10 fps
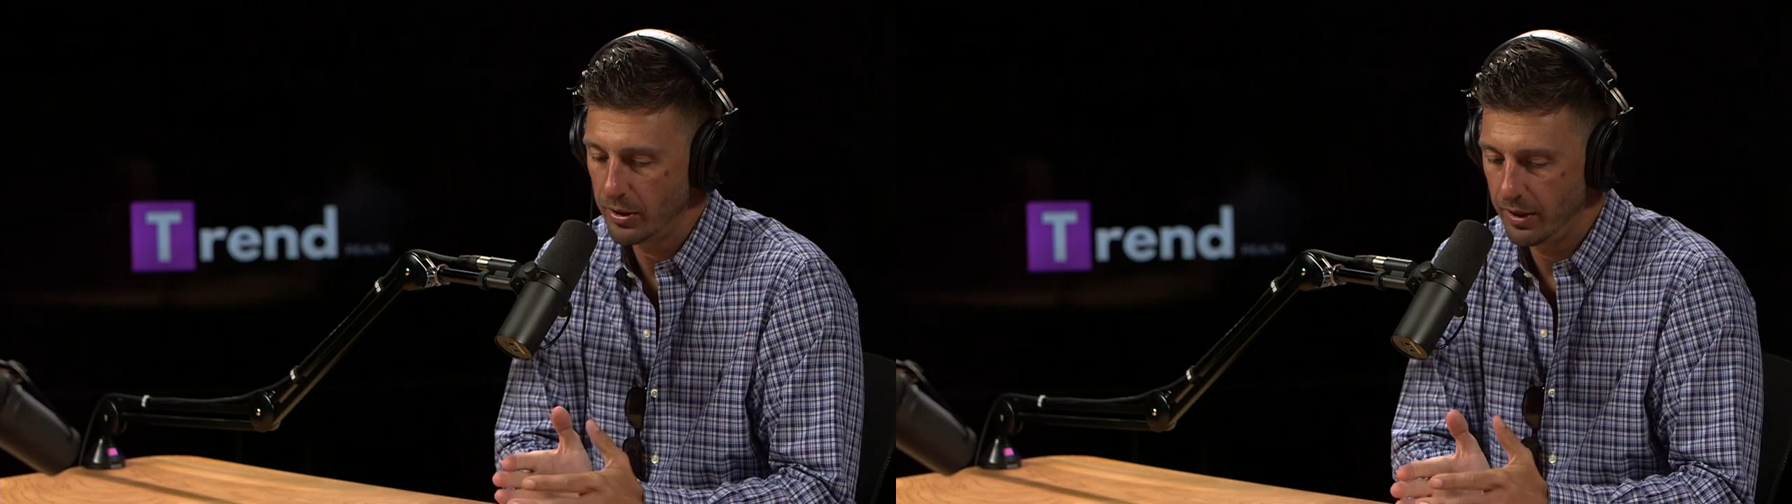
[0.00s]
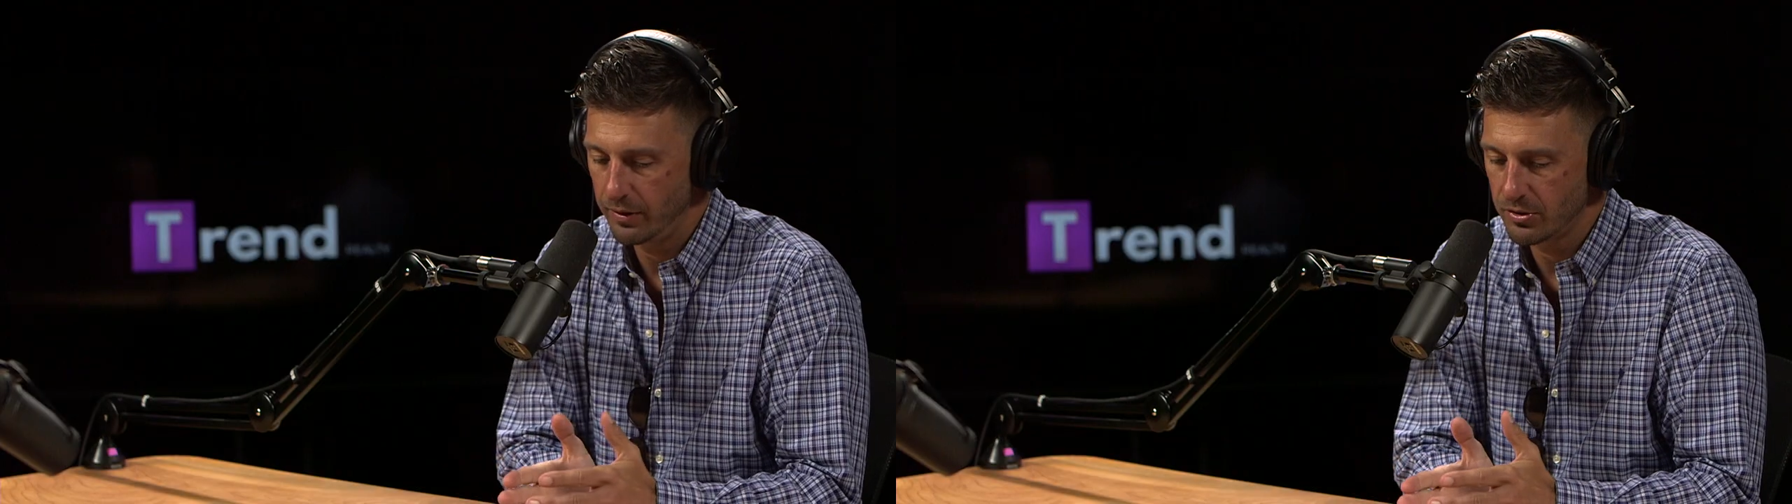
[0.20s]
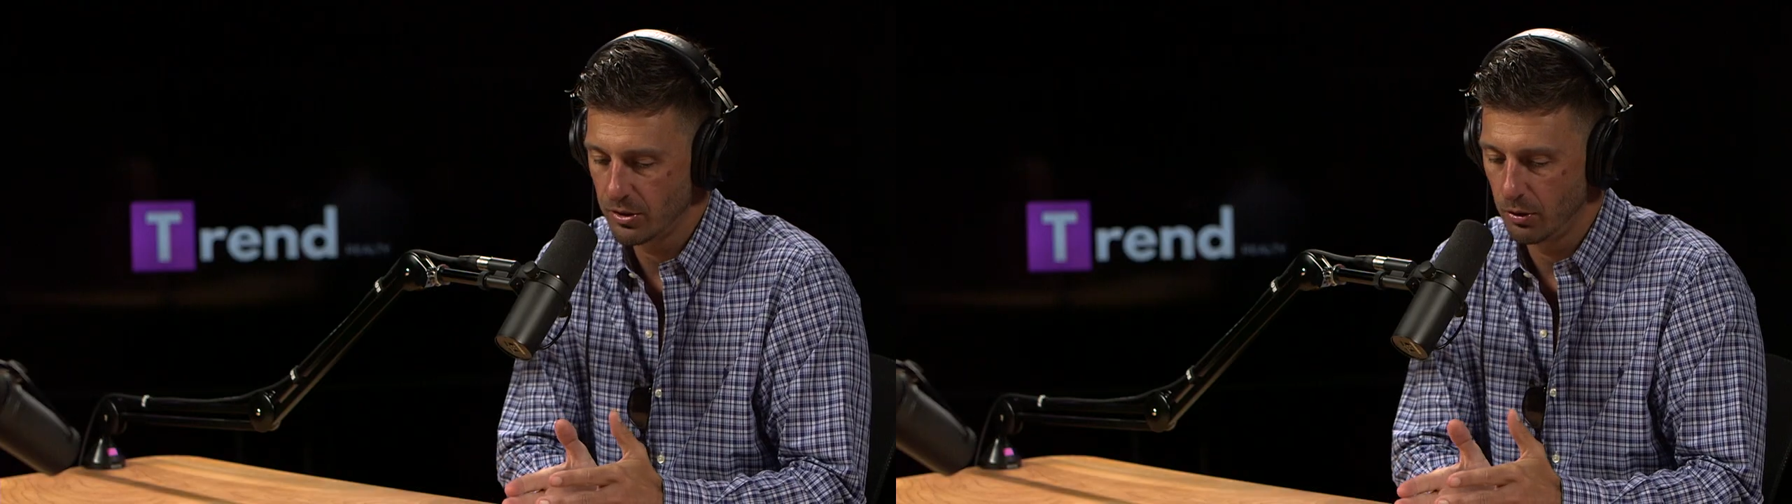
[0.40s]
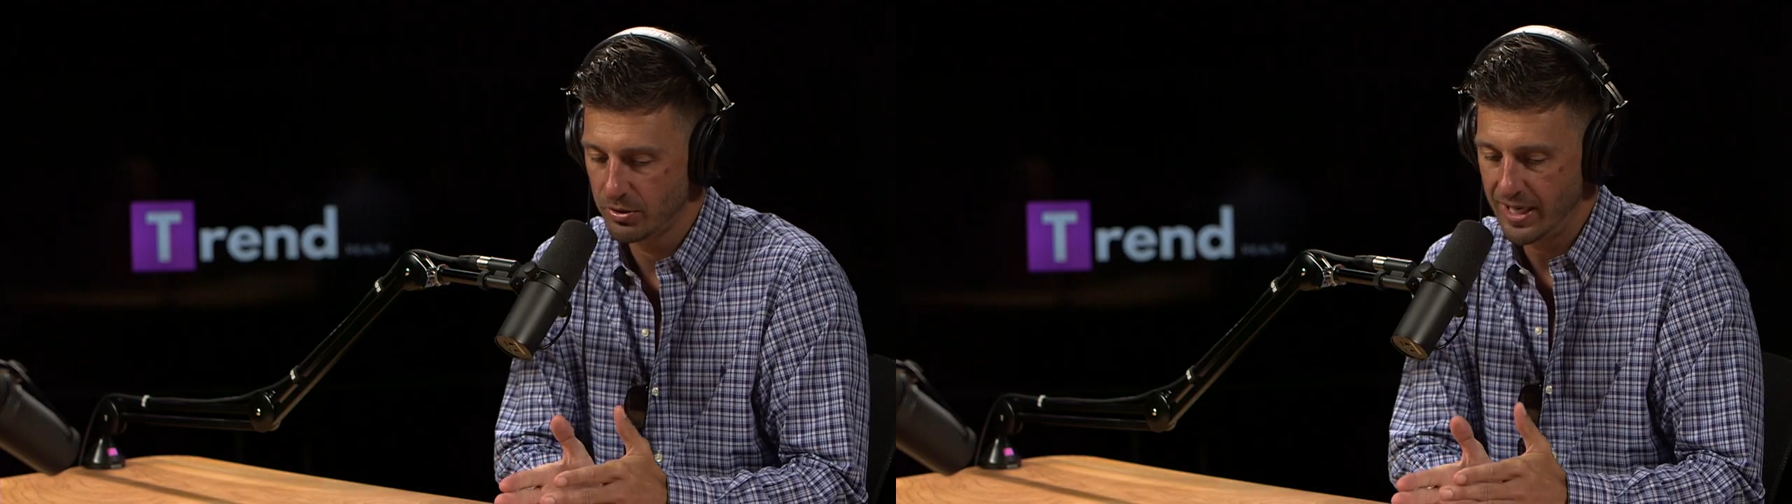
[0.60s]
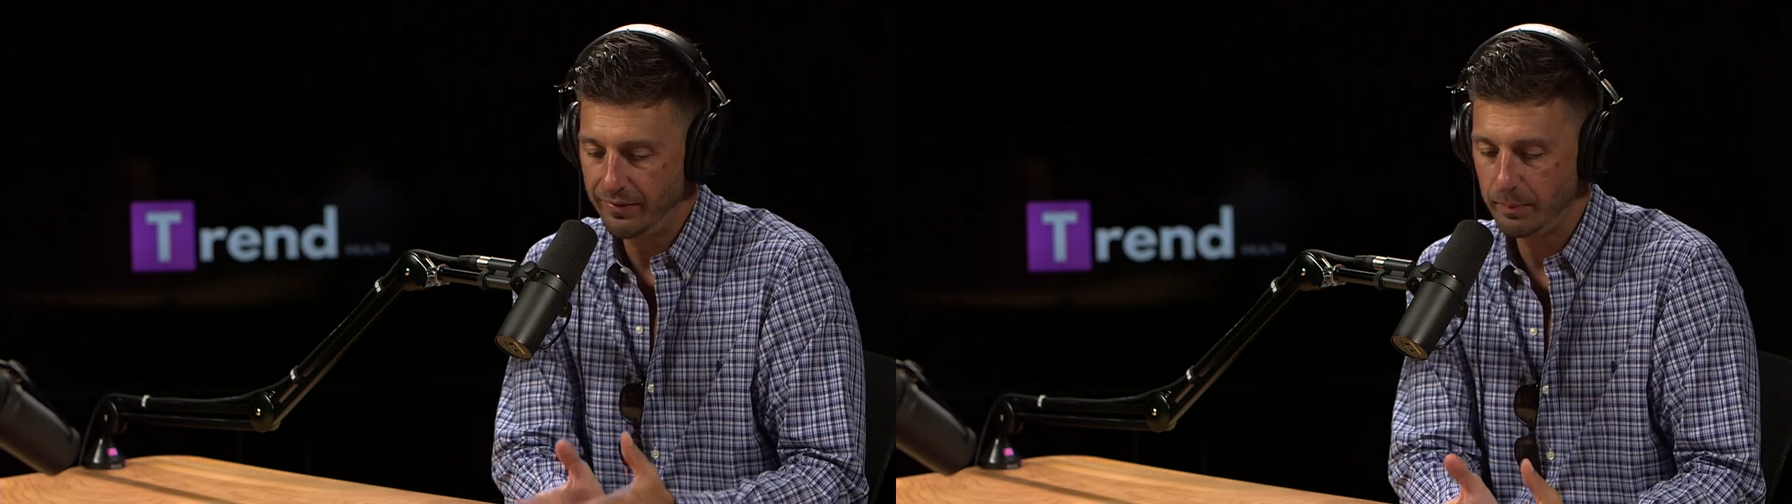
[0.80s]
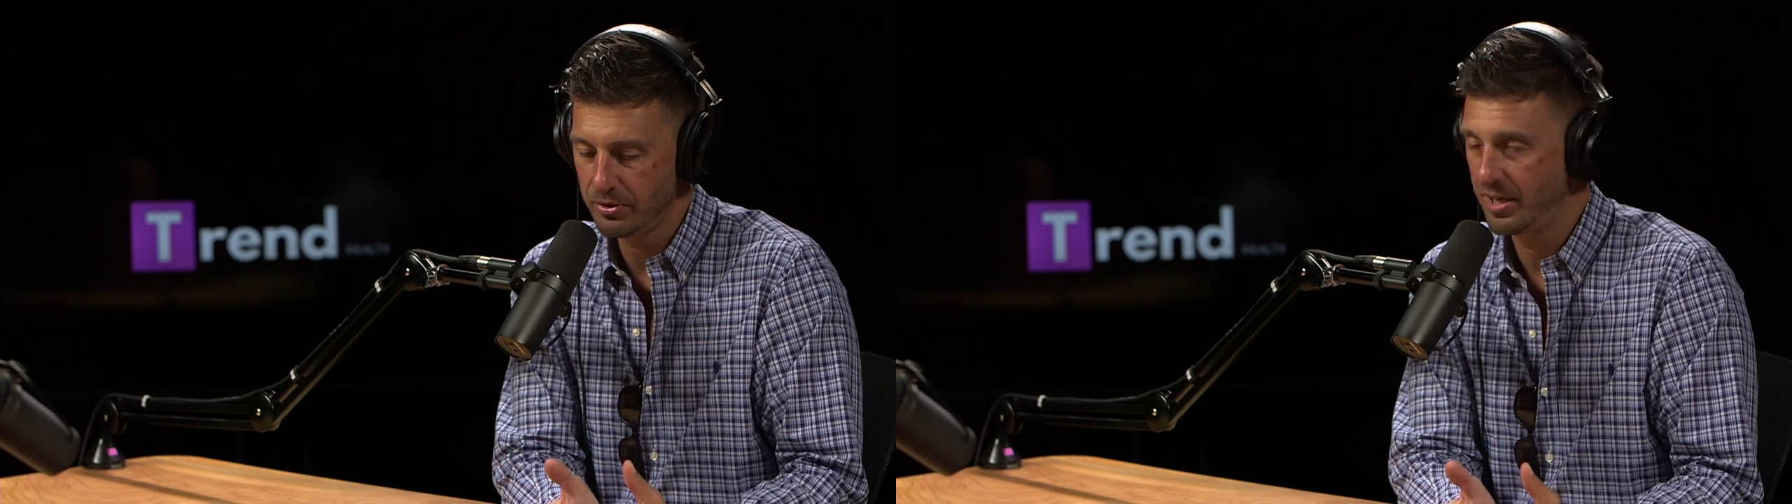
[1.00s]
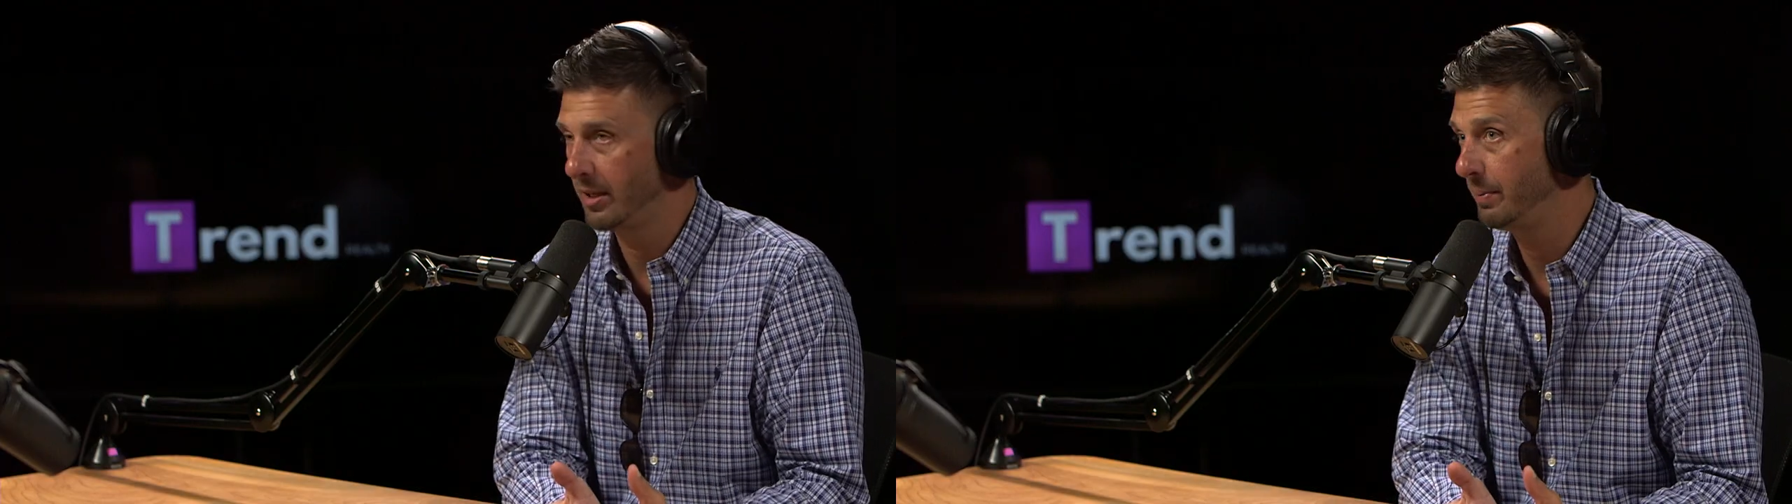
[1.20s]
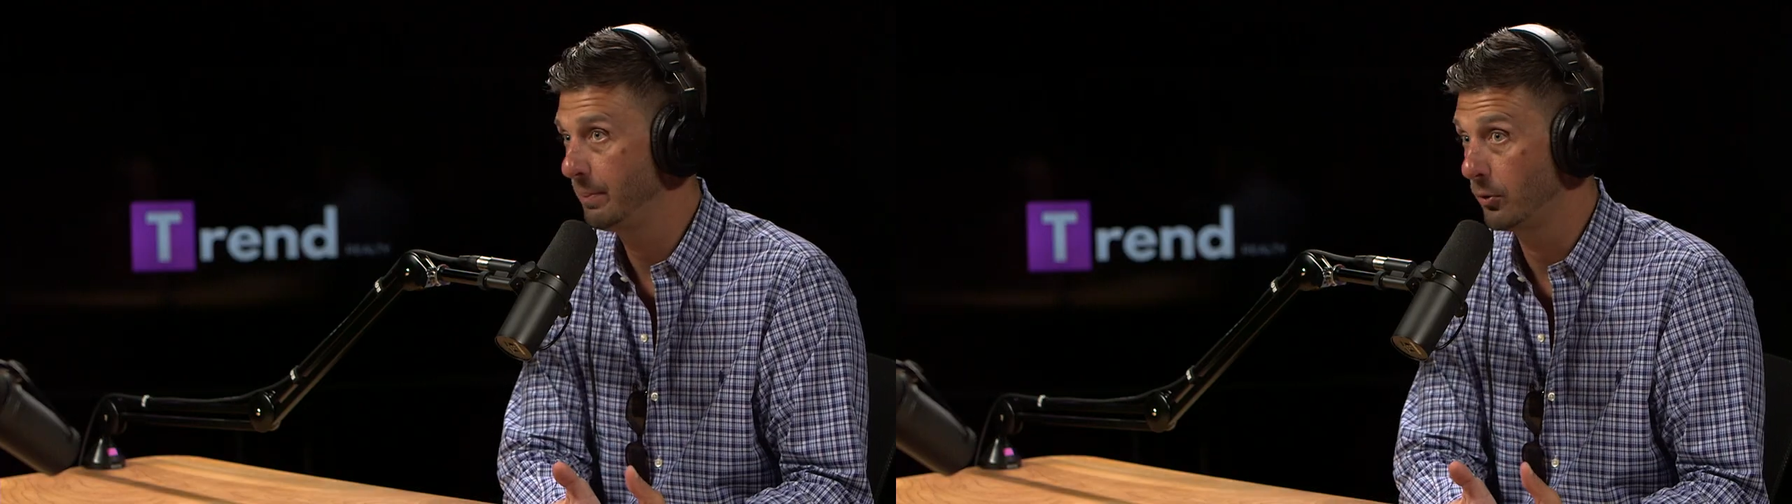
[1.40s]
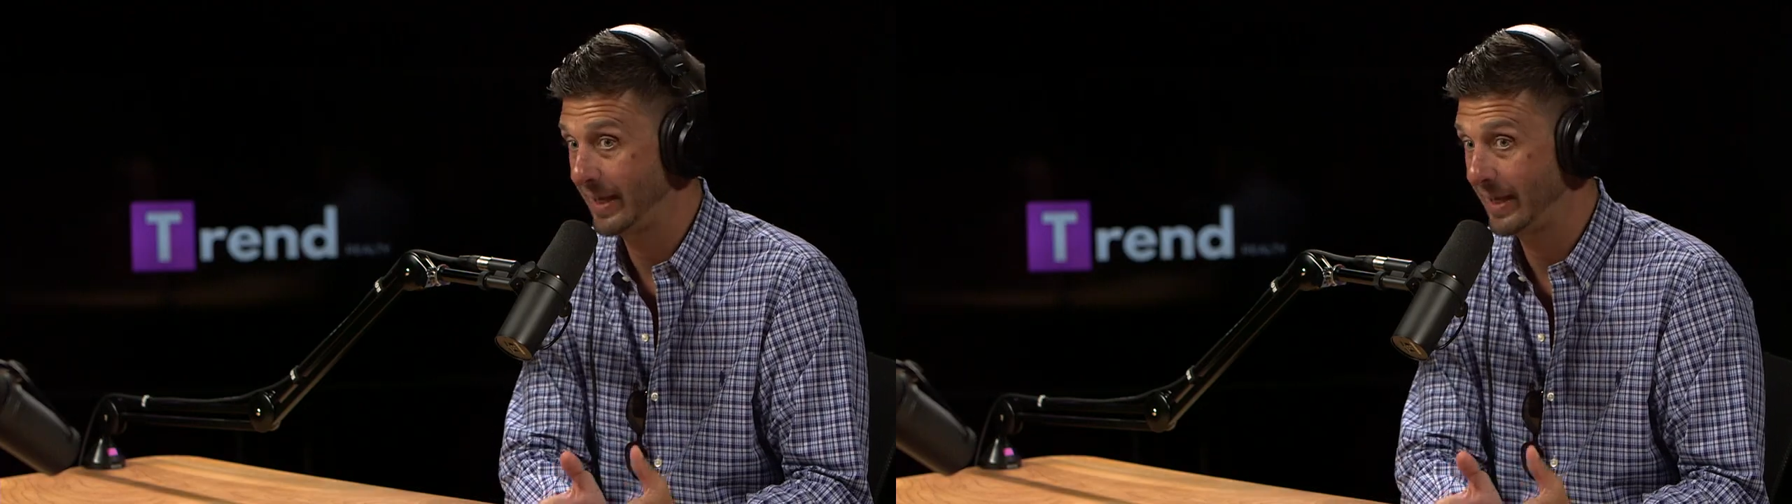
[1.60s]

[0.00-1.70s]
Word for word: it, so seventy percent of the people